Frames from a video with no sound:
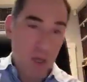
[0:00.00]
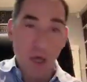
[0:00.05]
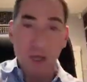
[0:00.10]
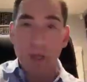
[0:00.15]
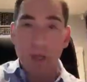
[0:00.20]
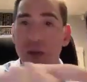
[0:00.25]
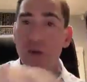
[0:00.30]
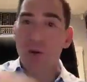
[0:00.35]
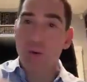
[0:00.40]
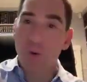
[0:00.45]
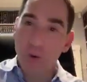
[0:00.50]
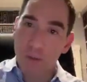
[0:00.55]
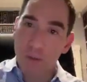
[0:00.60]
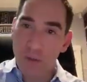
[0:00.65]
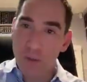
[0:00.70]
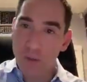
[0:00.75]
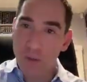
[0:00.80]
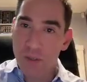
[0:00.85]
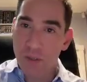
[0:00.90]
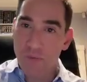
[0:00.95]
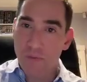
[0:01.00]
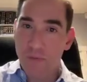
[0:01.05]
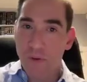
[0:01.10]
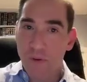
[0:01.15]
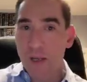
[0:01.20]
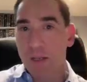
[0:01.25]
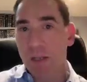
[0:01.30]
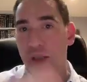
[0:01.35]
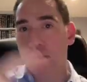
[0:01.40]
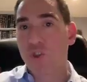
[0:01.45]
cutting corners and
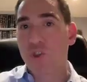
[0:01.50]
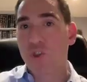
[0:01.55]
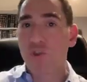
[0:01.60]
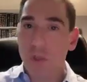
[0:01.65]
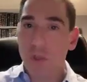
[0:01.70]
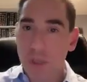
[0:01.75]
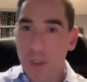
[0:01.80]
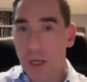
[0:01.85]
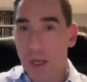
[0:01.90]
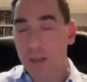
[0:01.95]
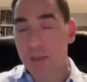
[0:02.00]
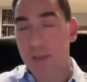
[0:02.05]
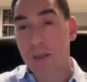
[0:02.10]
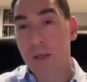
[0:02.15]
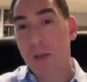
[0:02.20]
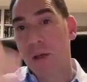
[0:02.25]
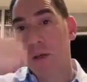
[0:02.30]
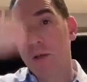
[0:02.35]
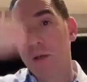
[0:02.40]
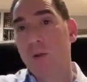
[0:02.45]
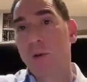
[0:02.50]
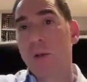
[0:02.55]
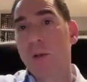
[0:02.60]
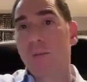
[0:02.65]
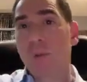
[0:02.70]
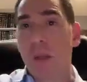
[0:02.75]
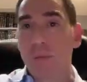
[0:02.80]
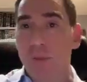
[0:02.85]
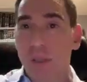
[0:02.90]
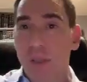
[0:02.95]
finding shortcuts in
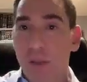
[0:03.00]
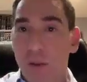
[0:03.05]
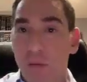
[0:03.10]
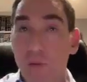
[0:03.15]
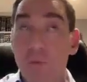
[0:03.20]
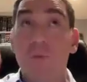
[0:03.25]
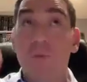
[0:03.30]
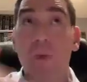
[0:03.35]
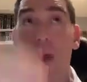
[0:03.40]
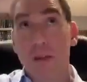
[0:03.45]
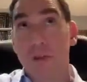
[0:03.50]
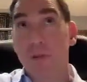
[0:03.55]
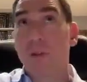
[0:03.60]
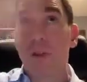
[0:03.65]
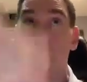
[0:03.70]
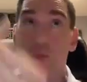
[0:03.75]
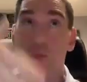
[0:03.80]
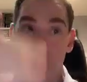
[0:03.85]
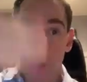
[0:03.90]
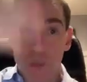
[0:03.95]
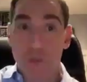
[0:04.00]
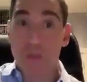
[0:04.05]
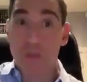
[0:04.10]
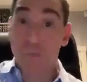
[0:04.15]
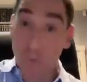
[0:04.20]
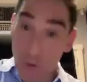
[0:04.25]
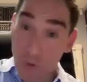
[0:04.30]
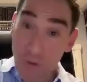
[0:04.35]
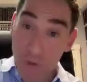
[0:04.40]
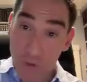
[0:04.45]
order to be able to get through, rather than what you're
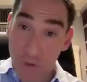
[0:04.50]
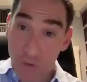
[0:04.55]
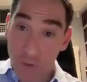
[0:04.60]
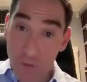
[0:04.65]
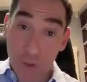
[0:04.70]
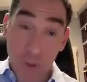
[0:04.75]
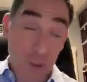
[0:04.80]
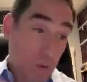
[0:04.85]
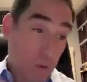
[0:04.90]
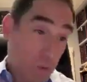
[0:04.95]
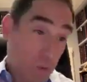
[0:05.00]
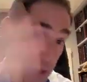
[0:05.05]
supposed to do,